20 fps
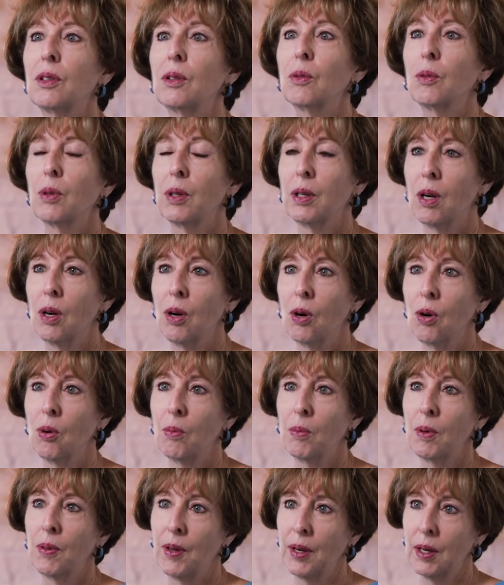were in a
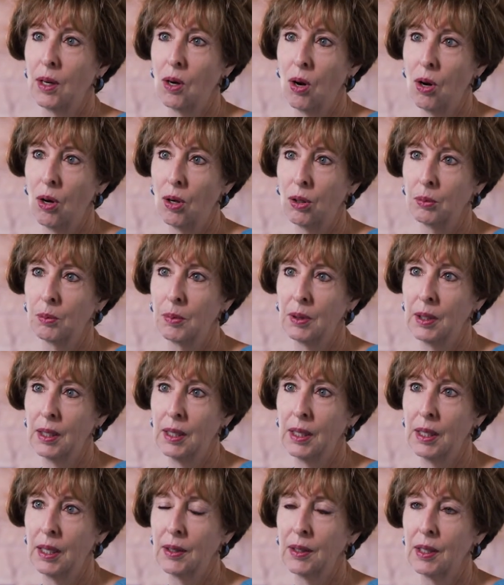home and they called
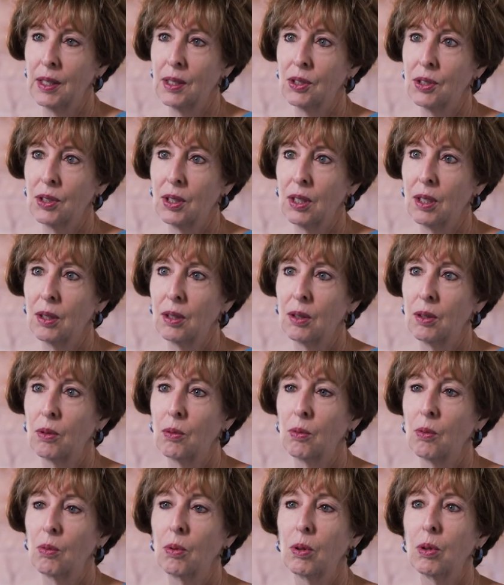me and they said,
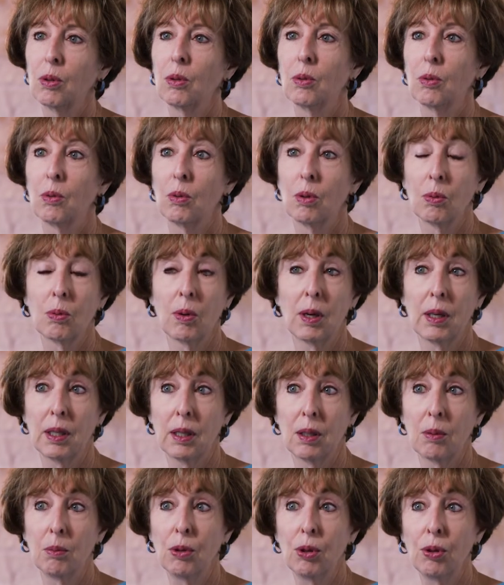we're ready
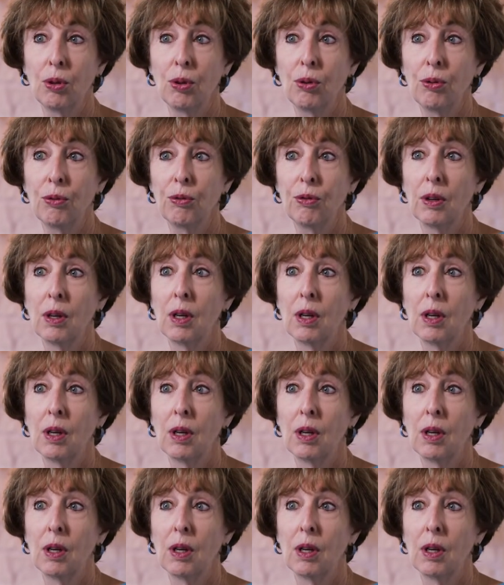to move.